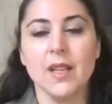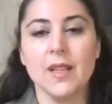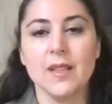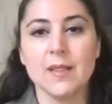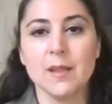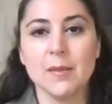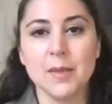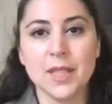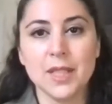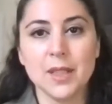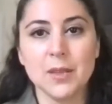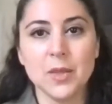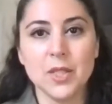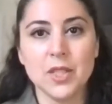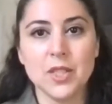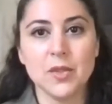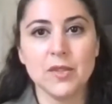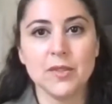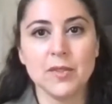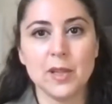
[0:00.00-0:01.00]
Something that we
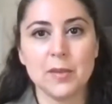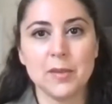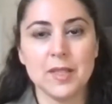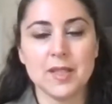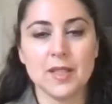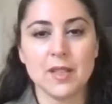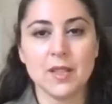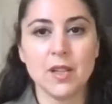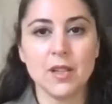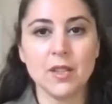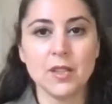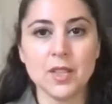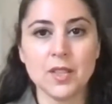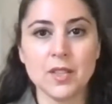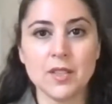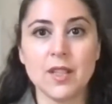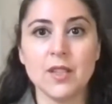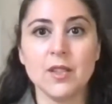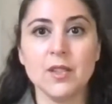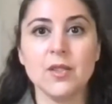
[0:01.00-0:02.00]
do at Family Psychology
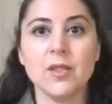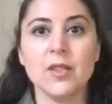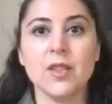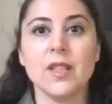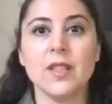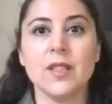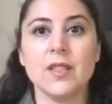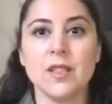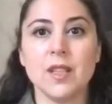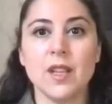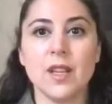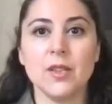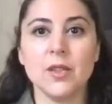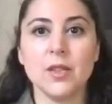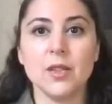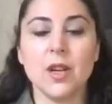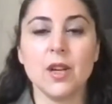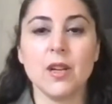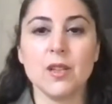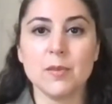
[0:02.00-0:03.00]
Center that
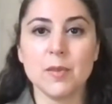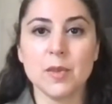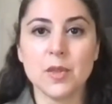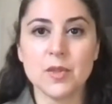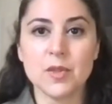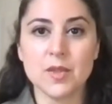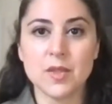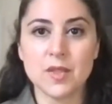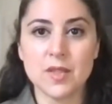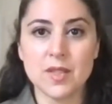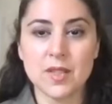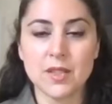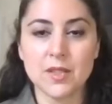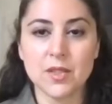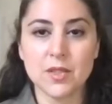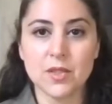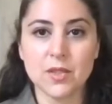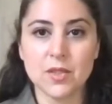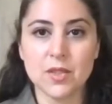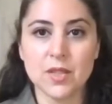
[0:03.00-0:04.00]
other hospitals and
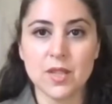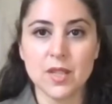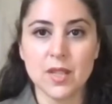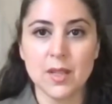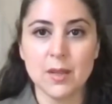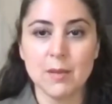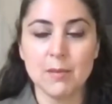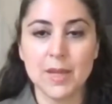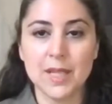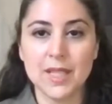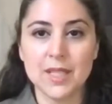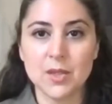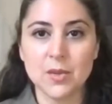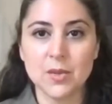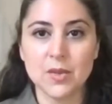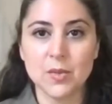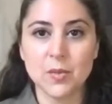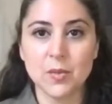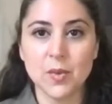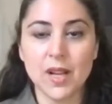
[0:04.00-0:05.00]
centers might
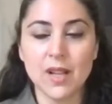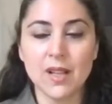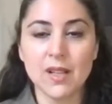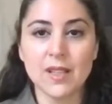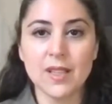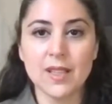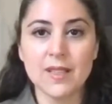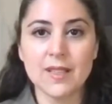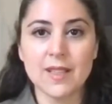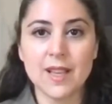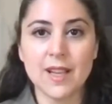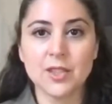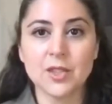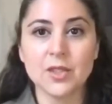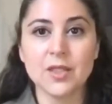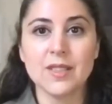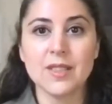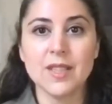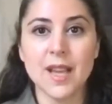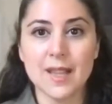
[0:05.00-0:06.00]
do as well is
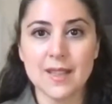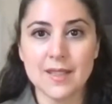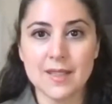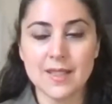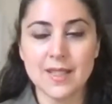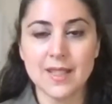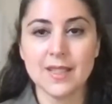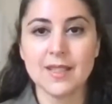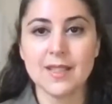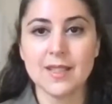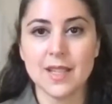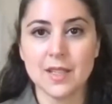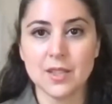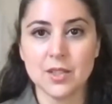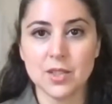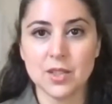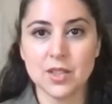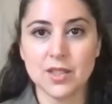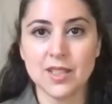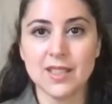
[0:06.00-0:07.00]
actually testing
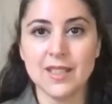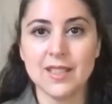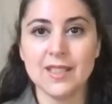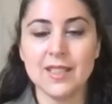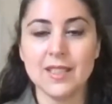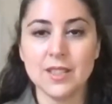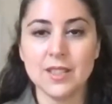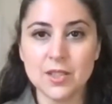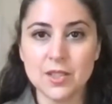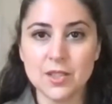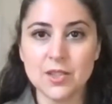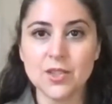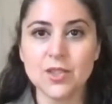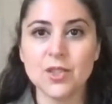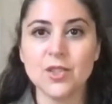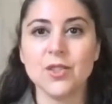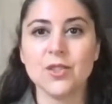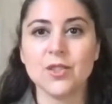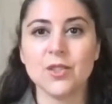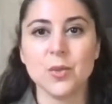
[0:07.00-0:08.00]
attention in addition
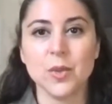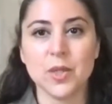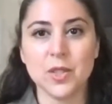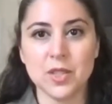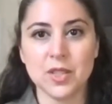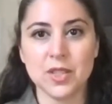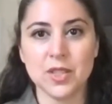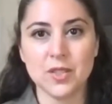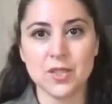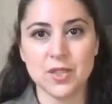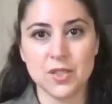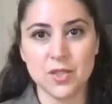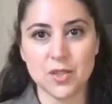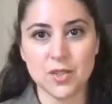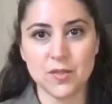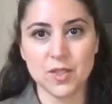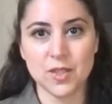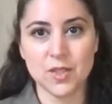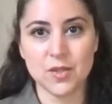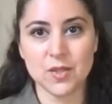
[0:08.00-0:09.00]
to those questionnaires and
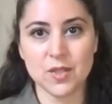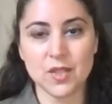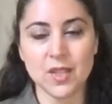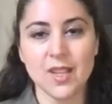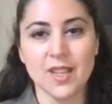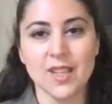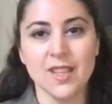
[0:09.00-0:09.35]
interviews.